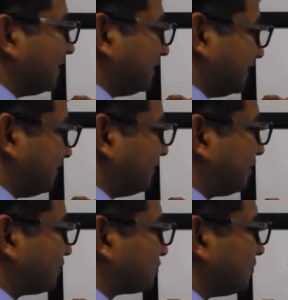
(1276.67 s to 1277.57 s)
Yeah, very
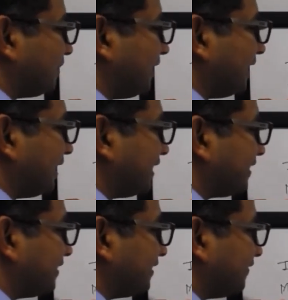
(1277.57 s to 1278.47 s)
good. So main
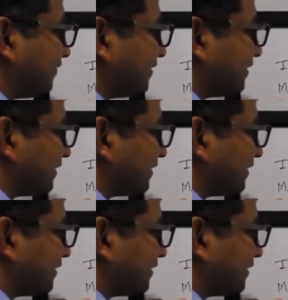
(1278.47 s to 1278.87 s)
ek gift.